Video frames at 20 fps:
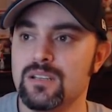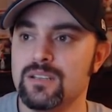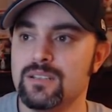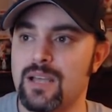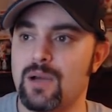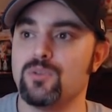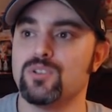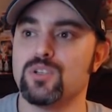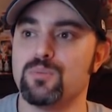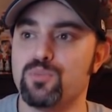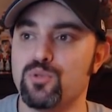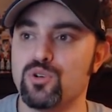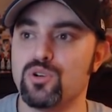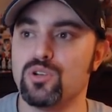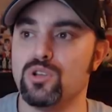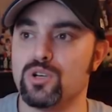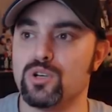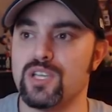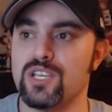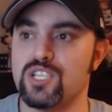That was a
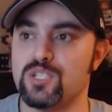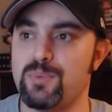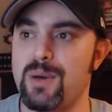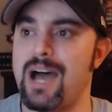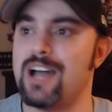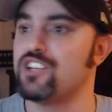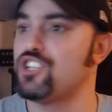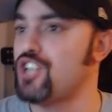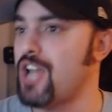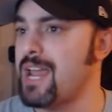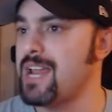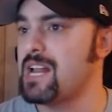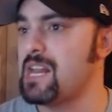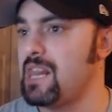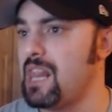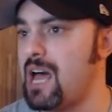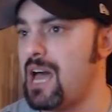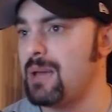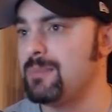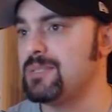brutal looking spot. Jey
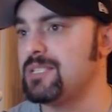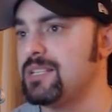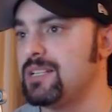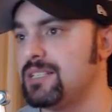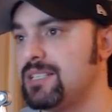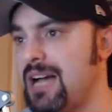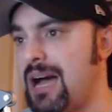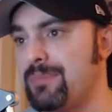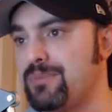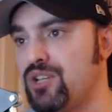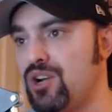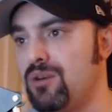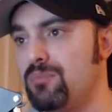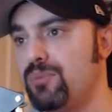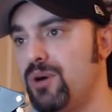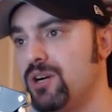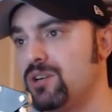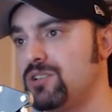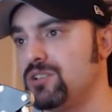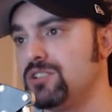climbs to the top
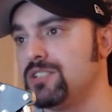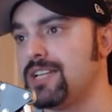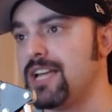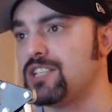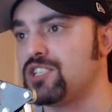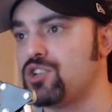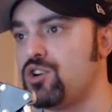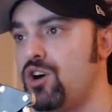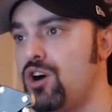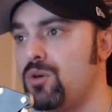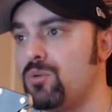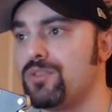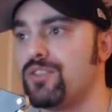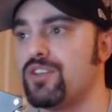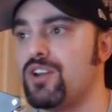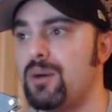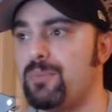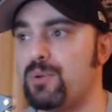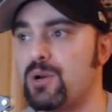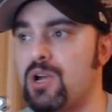turnbuckle, gets caught with
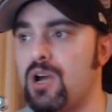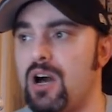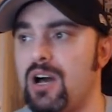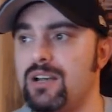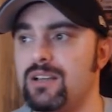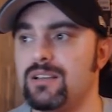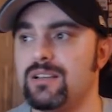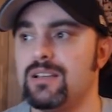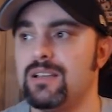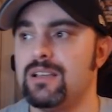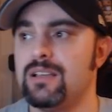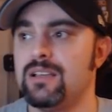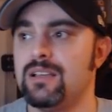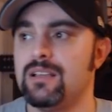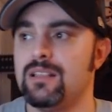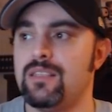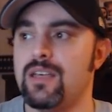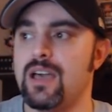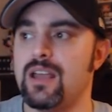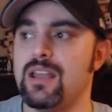an uppercut,
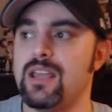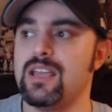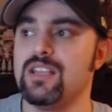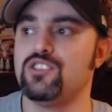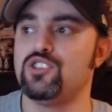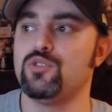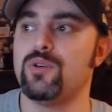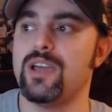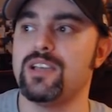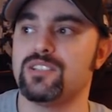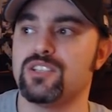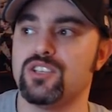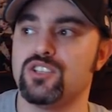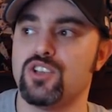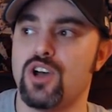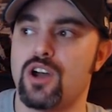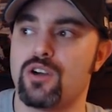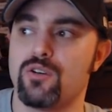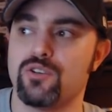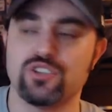then into a
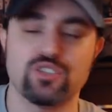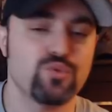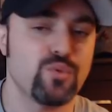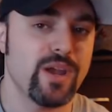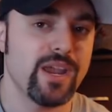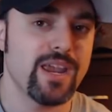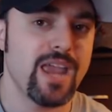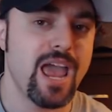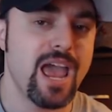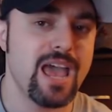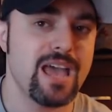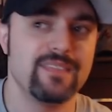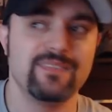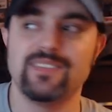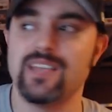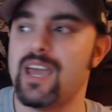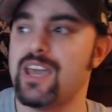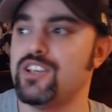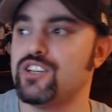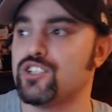Cesaro swing
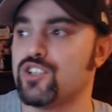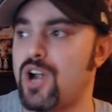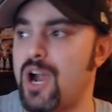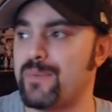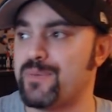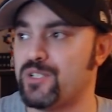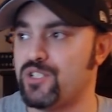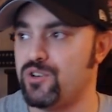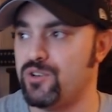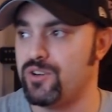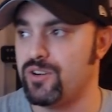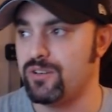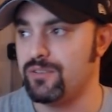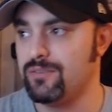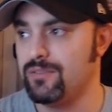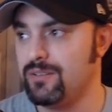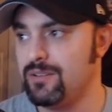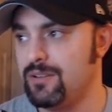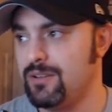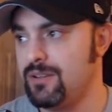and a sharpshooter.
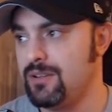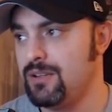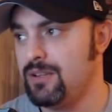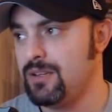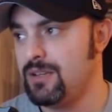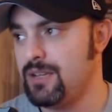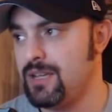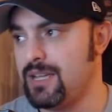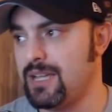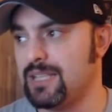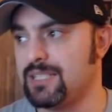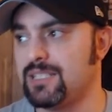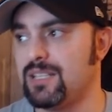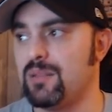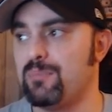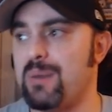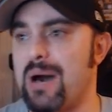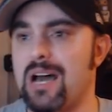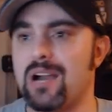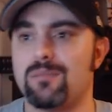He gets to
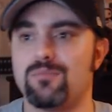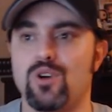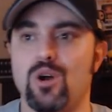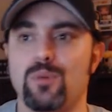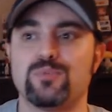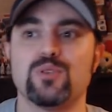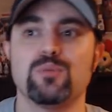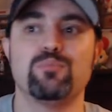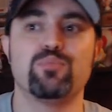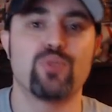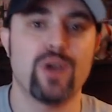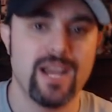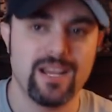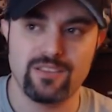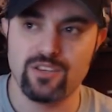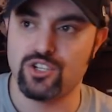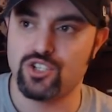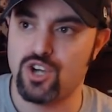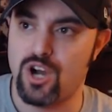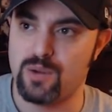the bottom rope to break
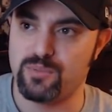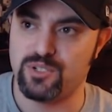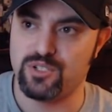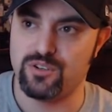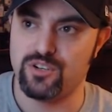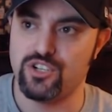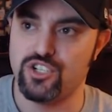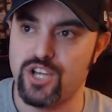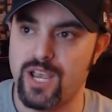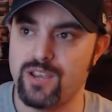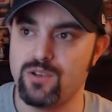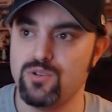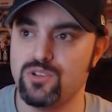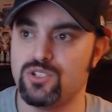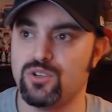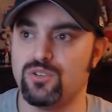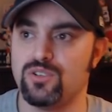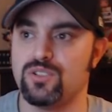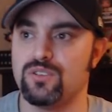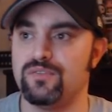the sharpshooter. Jey
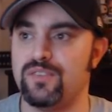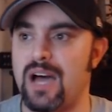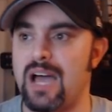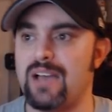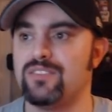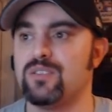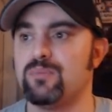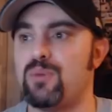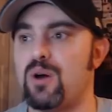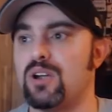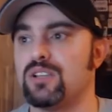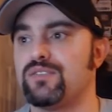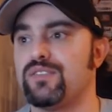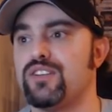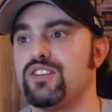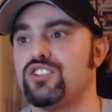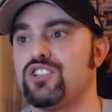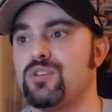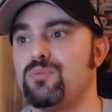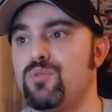Uso survives the bar's
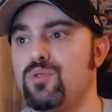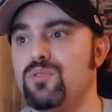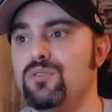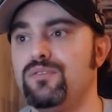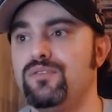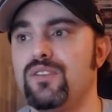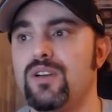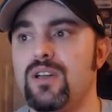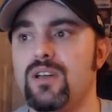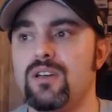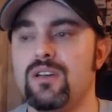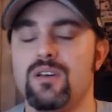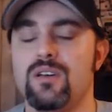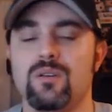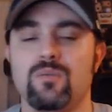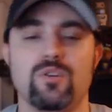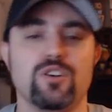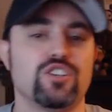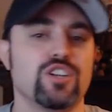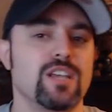finishing move,
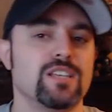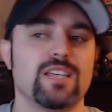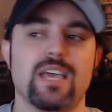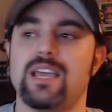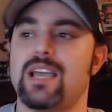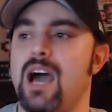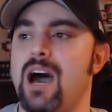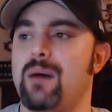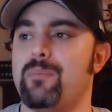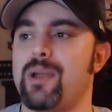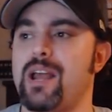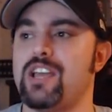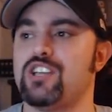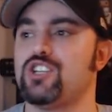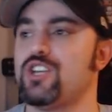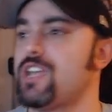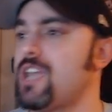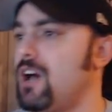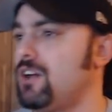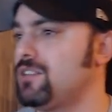which is a
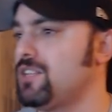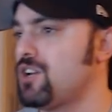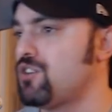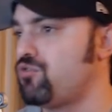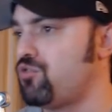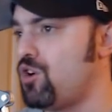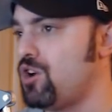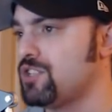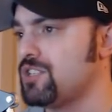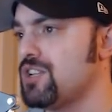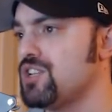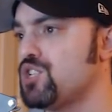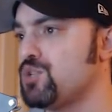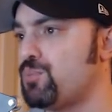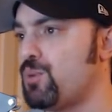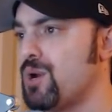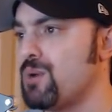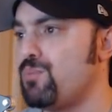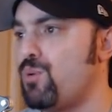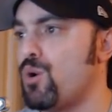combination Celtic cross and
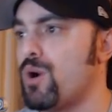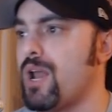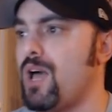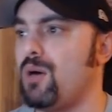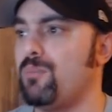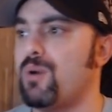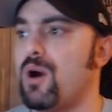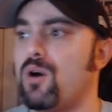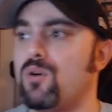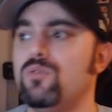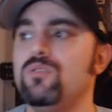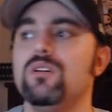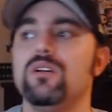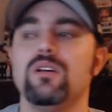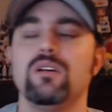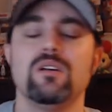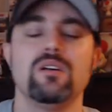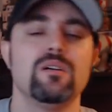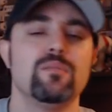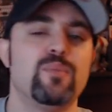springboard elbow
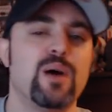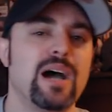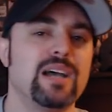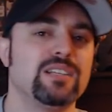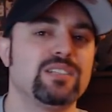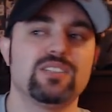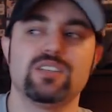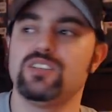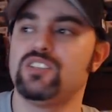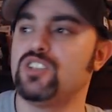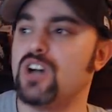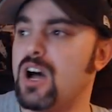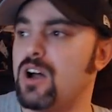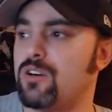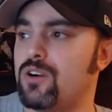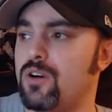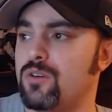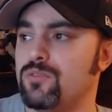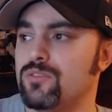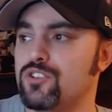by
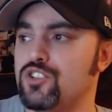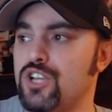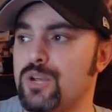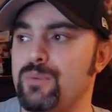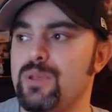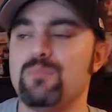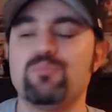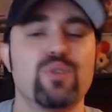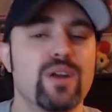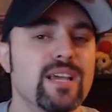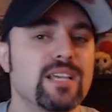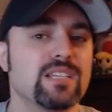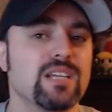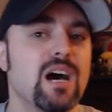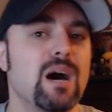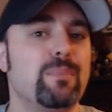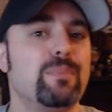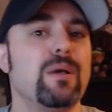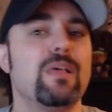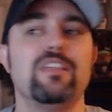Cesaro. Jimmy breaks
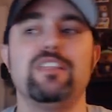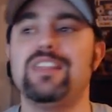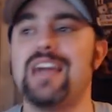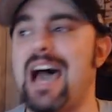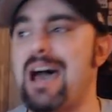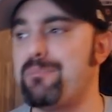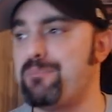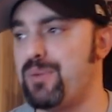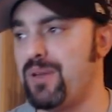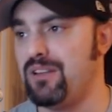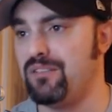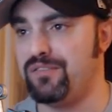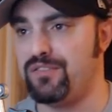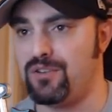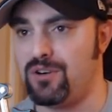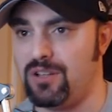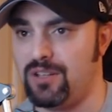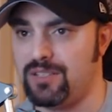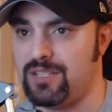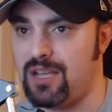up that
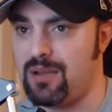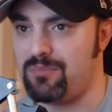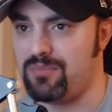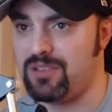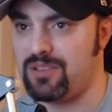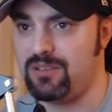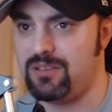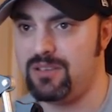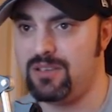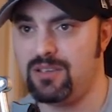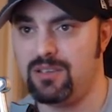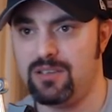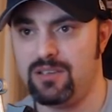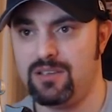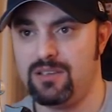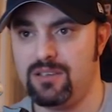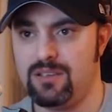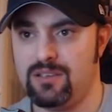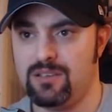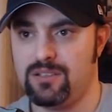pinfall attempt.
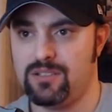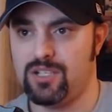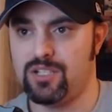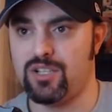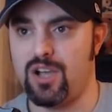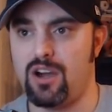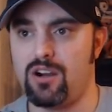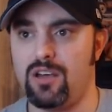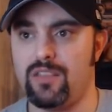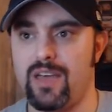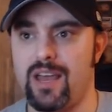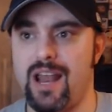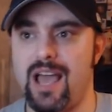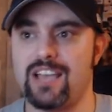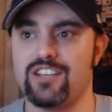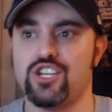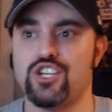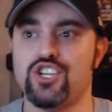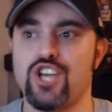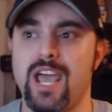Cesaro then
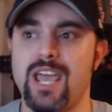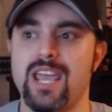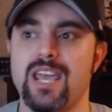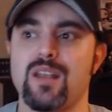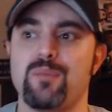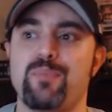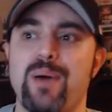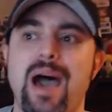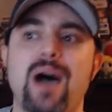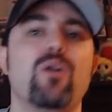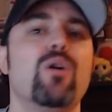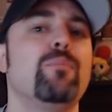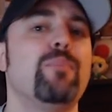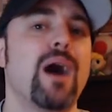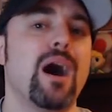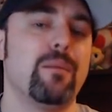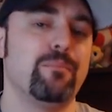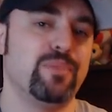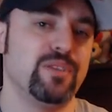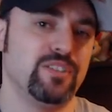has Jey in a
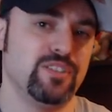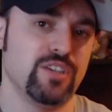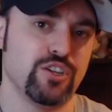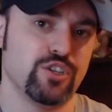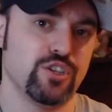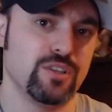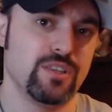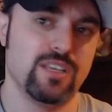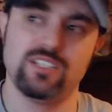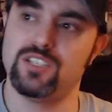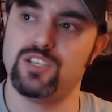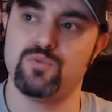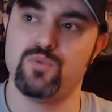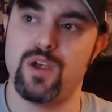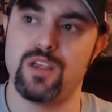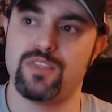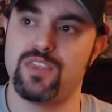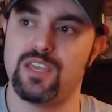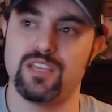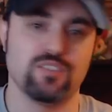powerbomb position. This is
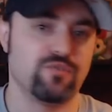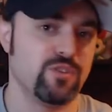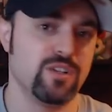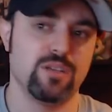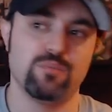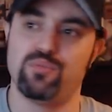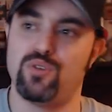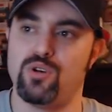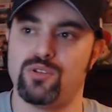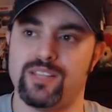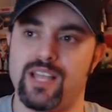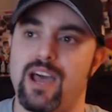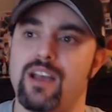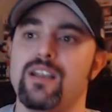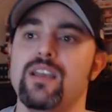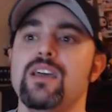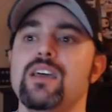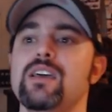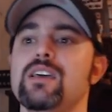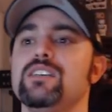where things really broke down.
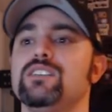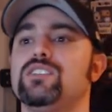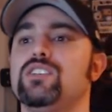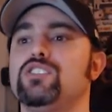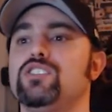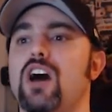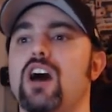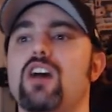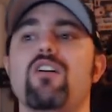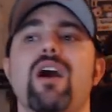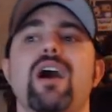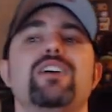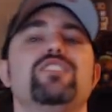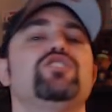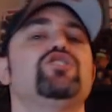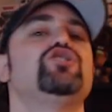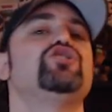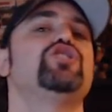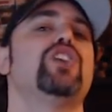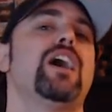Cesaro
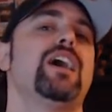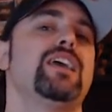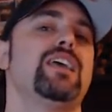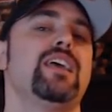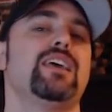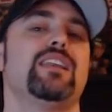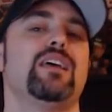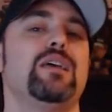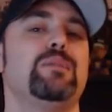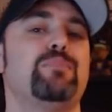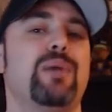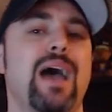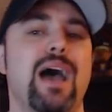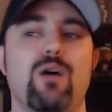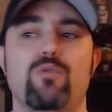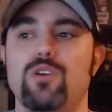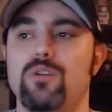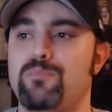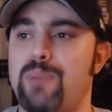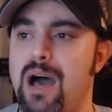has Jey in a
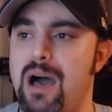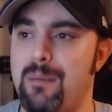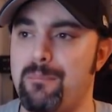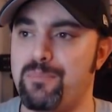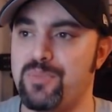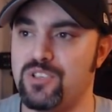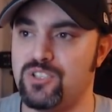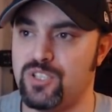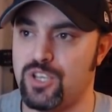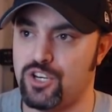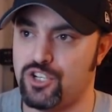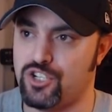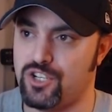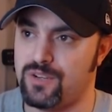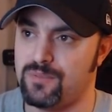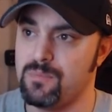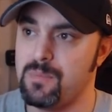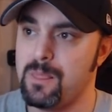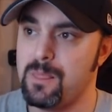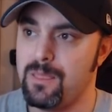power bomb
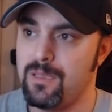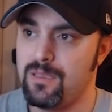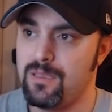position